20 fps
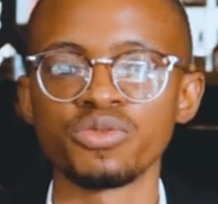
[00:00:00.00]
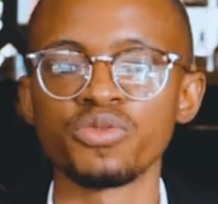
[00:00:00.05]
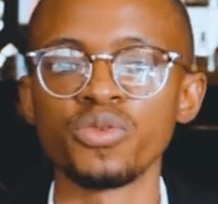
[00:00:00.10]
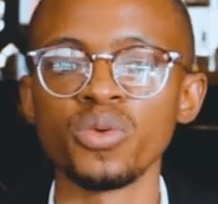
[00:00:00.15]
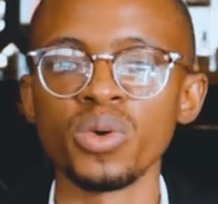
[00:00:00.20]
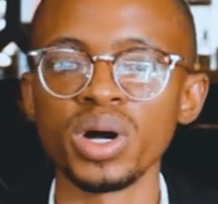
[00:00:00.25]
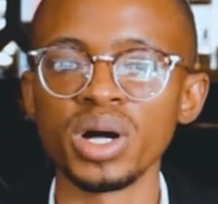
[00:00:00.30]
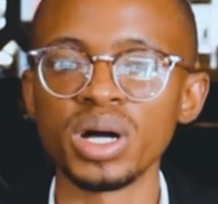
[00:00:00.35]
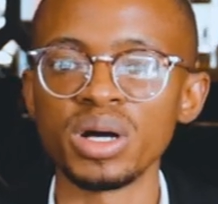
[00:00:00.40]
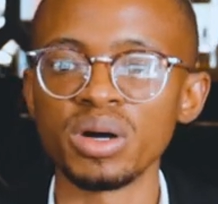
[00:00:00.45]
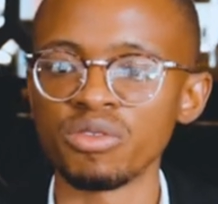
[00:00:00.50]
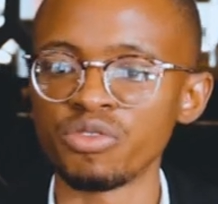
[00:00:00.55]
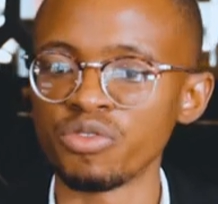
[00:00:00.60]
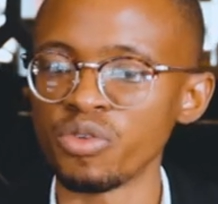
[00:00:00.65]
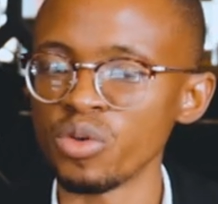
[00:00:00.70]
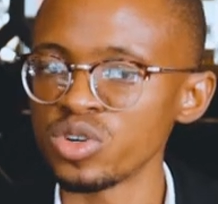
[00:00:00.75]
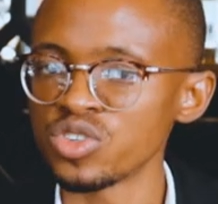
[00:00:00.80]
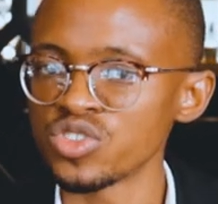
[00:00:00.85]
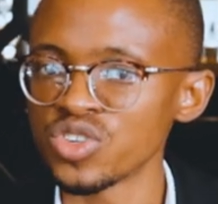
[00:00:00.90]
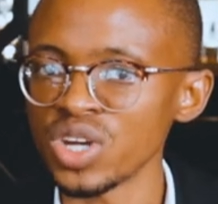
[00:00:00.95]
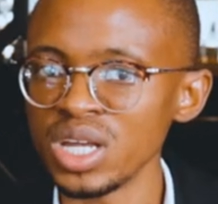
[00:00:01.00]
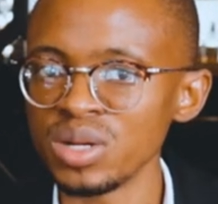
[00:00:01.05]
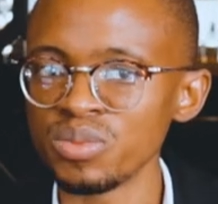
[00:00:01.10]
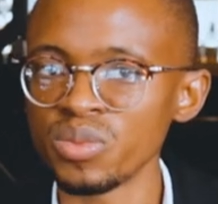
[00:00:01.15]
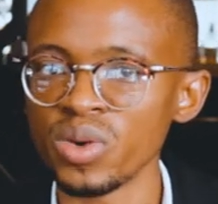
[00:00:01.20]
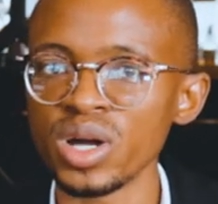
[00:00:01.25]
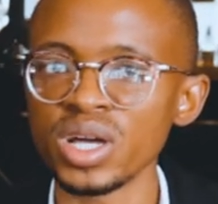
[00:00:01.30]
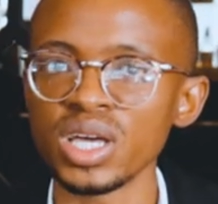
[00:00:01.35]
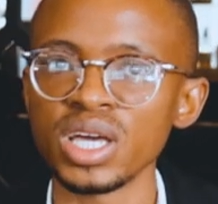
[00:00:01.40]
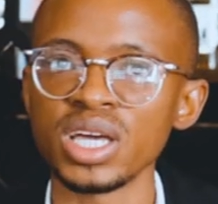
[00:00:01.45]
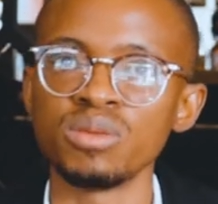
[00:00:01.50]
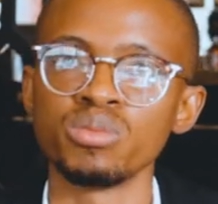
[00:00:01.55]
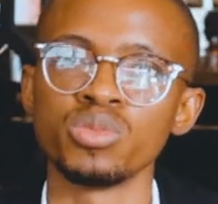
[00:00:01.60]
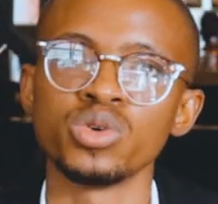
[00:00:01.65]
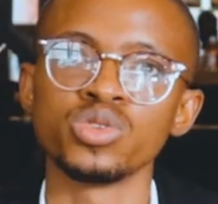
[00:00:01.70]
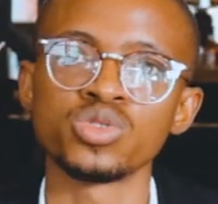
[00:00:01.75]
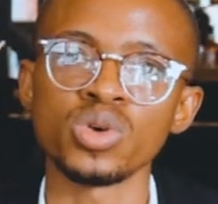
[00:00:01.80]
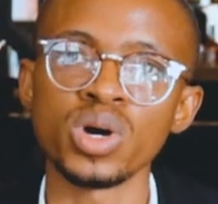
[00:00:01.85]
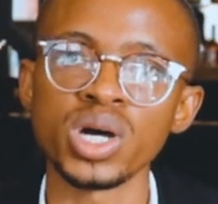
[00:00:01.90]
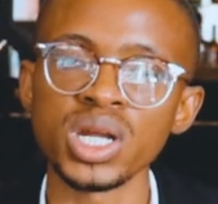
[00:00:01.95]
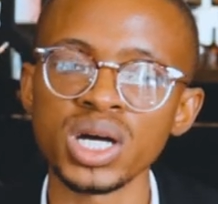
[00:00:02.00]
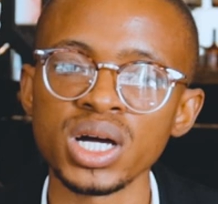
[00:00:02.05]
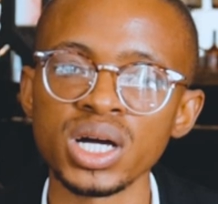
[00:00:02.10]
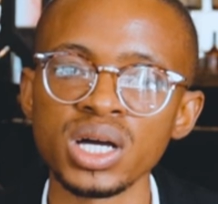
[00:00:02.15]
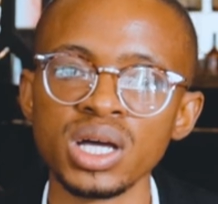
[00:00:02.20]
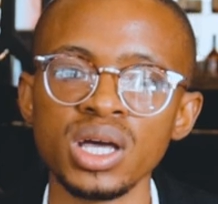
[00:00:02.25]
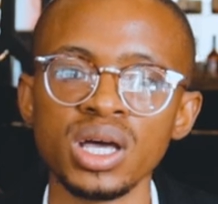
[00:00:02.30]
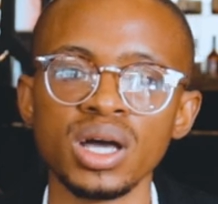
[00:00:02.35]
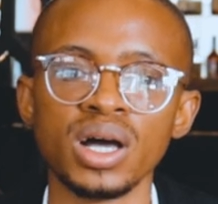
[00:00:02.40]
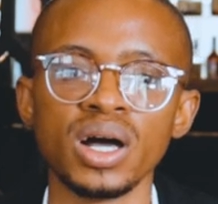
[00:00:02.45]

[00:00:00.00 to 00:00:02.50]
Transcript: For, for a trademark in Botswana,